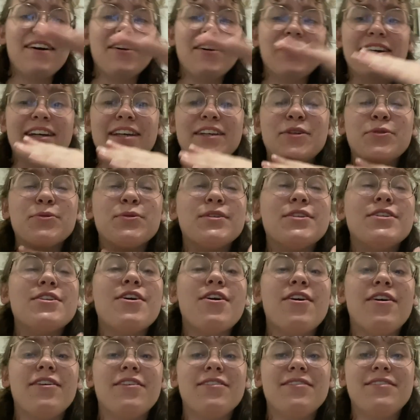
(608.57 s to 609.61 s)
Okay, you will
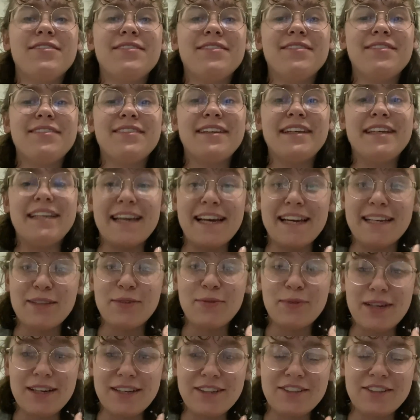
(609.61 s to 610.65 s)
not guess what I